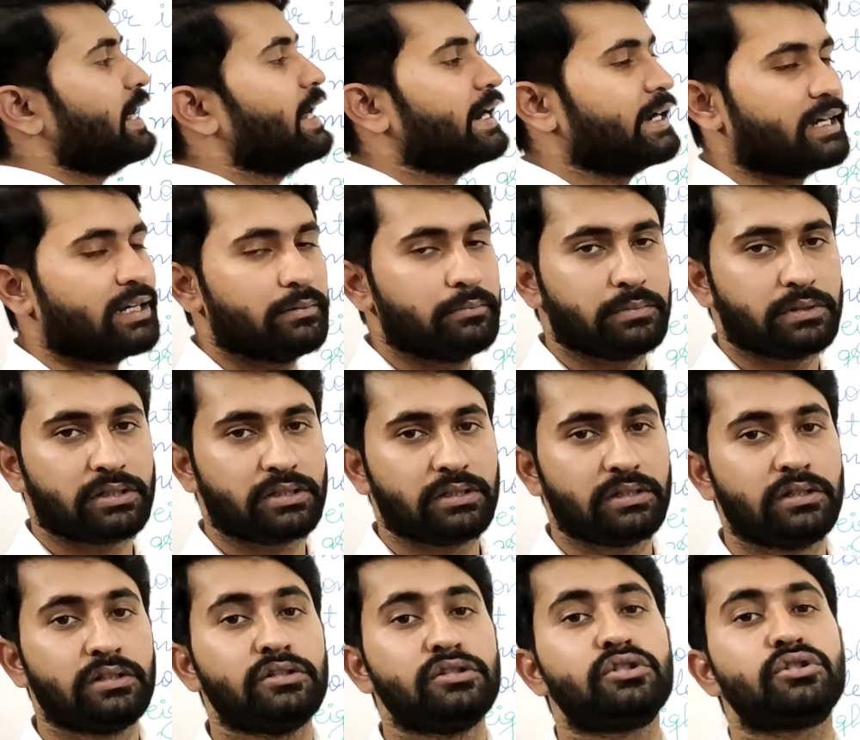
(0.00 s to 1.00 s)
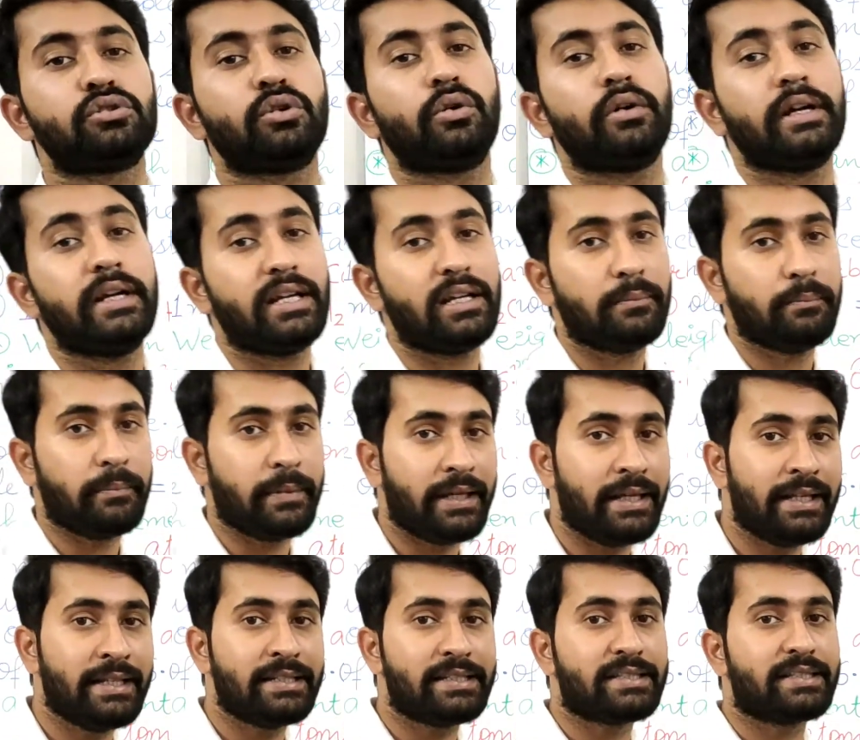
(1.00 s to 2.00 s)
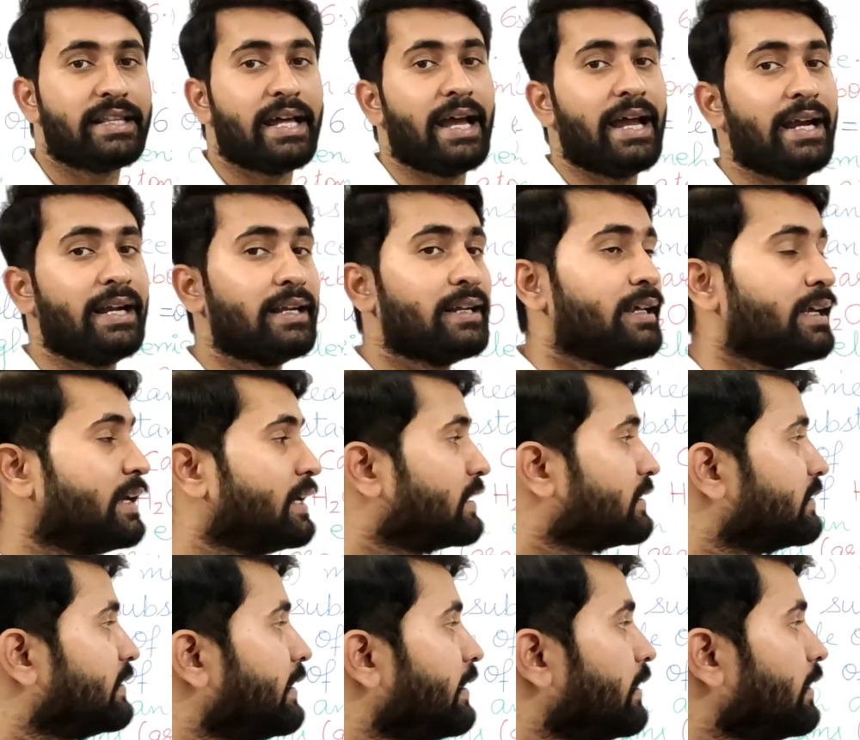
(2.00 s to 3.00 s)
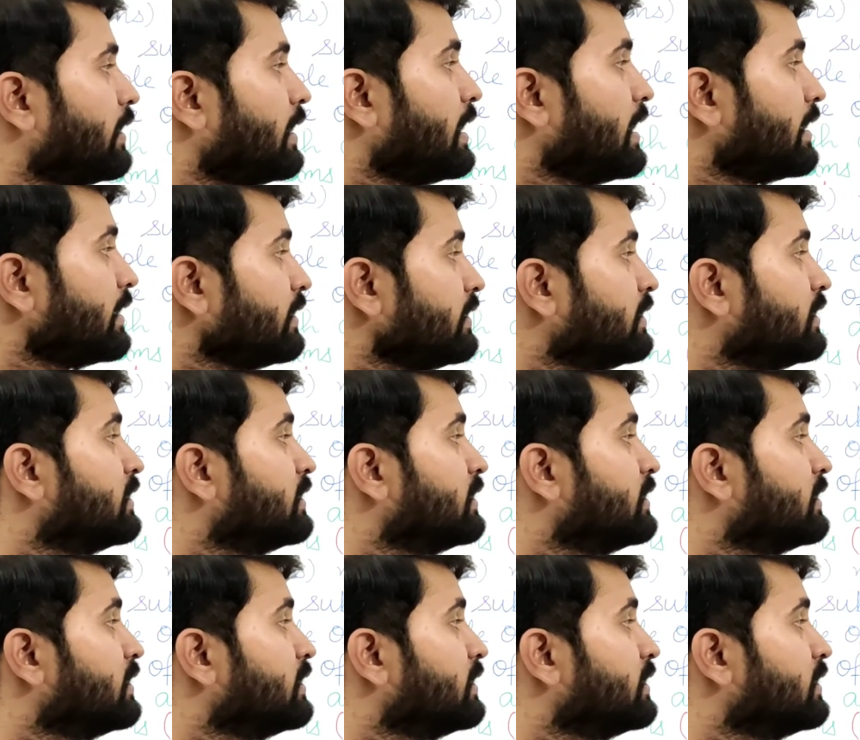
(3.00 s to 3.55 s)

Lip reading: atoms, so it means that there are